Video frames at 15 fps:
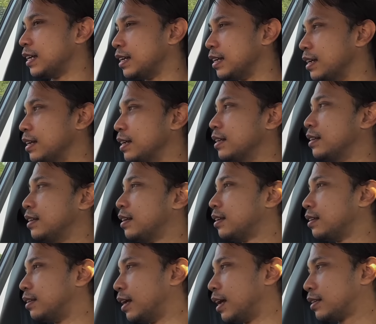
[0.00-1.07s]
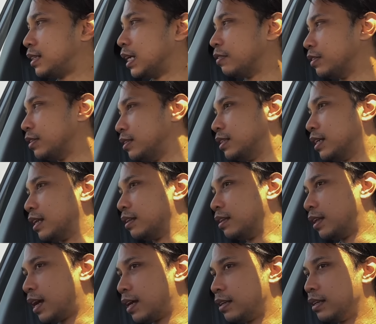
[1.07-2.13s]
in the X seventy, and
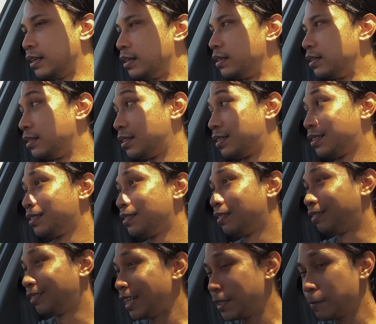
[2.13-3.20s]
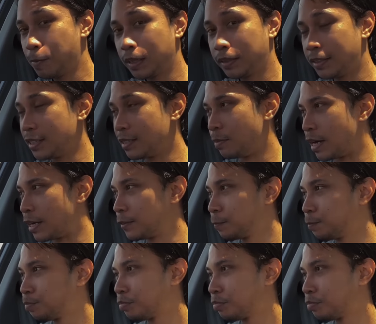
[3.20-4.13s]
that is, that's a big deal, man.